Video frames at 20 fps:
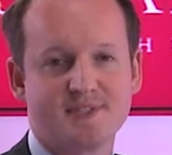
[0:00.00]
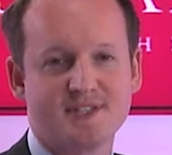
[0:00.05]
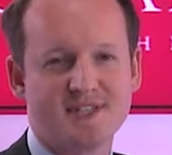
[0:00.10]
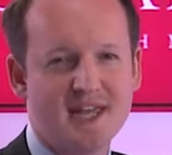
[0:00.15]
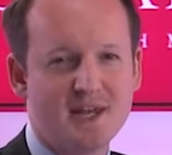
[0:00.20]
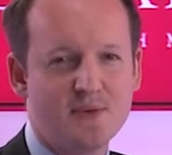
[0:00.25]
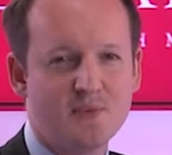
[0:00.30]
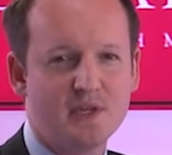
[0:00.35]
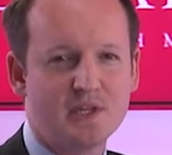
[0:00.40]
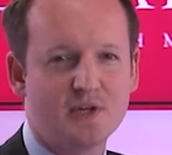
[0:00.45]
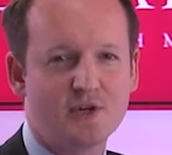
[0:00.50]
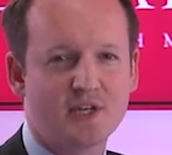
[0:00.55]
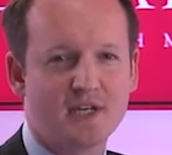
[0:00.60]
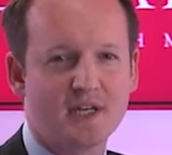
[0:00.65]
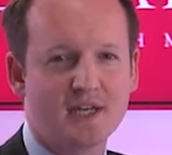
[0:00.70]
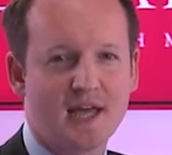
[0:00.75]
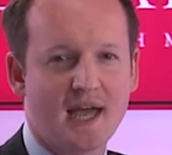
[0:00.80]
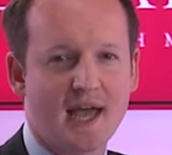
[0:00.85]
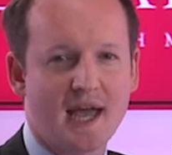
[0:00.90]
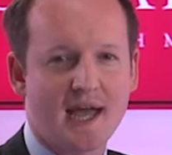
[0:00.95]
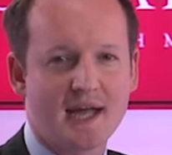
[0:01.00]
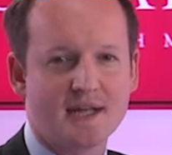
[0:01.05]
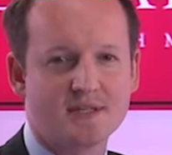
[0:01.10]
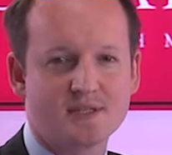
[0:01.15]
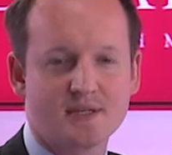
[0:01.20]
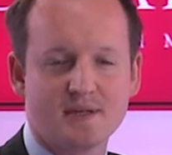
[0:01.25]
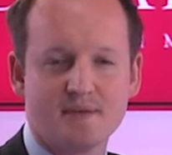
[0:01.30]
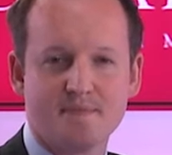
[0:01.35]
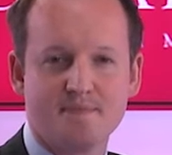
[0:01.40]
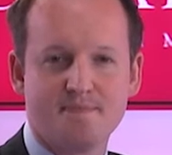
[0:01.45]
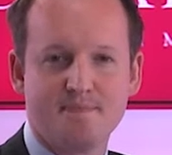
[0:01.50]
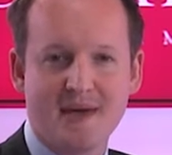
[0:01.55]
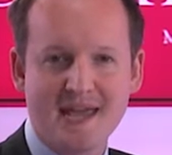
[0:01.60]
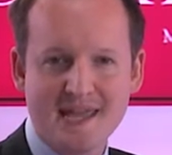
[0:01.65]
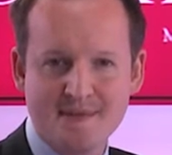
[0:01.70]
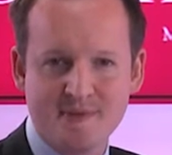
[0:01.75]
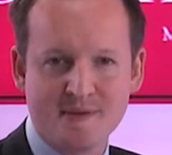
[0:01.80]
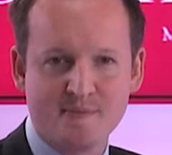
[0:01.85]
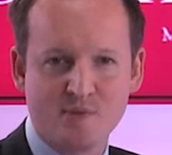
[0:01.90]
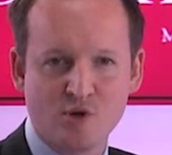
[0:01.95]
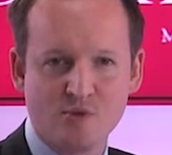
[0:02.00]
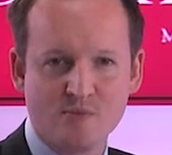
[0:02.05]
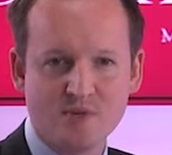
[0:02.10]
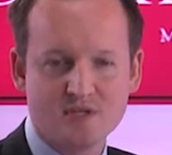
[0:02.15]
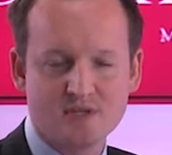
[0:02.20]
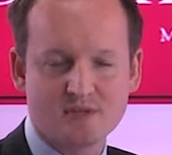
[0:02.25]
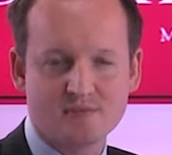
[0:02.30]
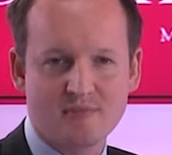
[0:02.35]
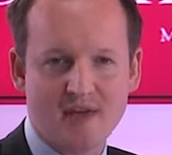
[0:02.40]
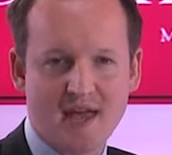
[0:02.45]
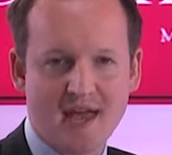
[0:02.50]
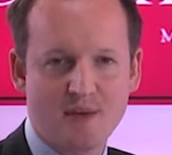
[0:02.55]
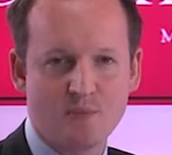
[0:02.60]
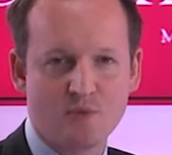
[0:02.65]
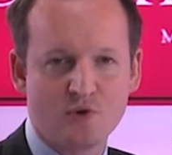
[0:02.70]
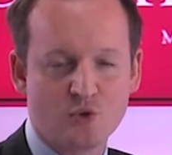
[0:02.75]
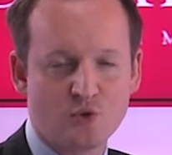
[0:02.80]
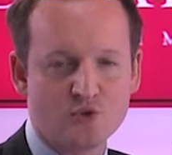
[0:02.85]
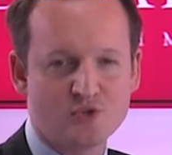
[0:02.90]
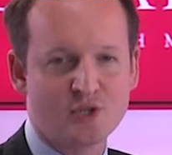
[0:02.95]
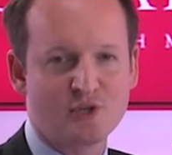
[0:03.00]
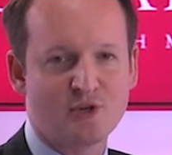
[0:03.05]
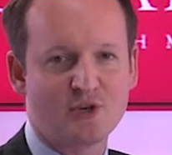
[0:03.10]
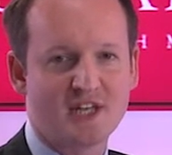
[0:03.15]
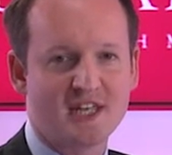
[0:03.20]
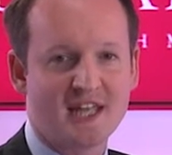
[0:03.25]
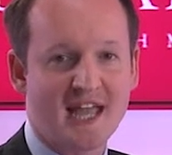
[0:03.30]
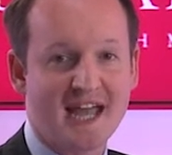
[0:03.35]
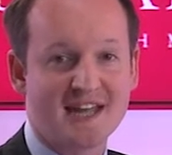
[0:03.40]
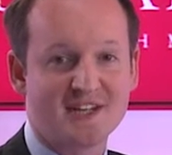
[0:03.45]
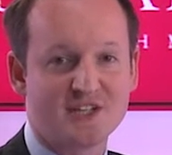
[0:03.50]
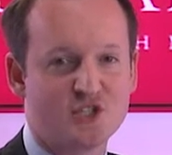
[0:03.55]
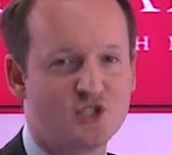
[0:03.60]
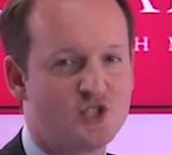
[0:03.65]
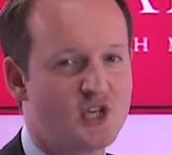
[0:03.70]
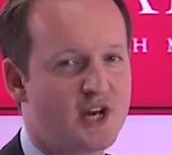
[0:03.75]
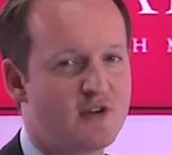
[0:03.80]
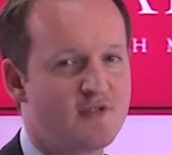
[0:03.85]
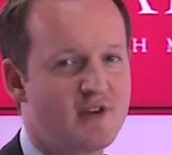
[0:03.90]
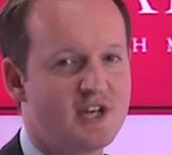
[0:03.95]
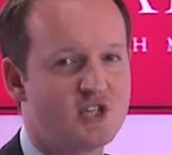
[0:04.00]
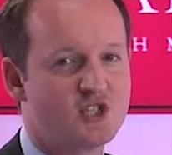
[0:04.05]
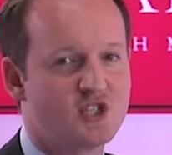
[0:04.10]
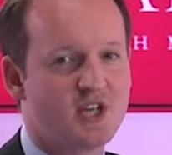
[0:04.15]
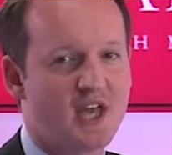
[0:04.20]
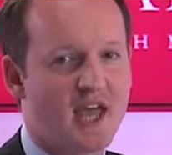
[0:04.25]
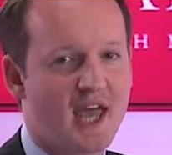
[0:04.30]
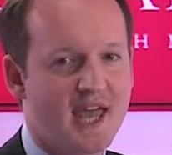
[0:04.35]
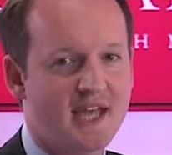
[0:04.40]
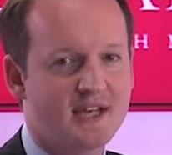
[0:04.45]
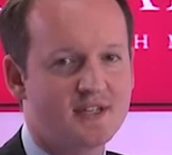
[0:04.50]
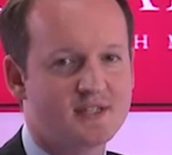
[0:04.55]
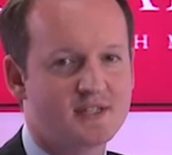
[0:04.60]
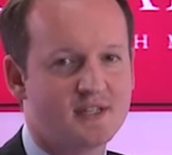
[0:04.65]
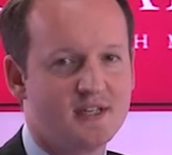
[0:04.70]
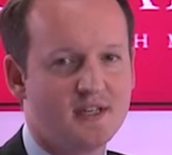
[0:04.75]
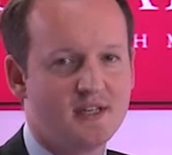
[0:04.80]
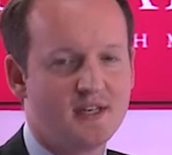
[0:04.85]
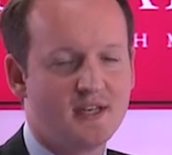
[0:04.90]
Today, we're looking at baby boomers, and we're also looking at Generation X,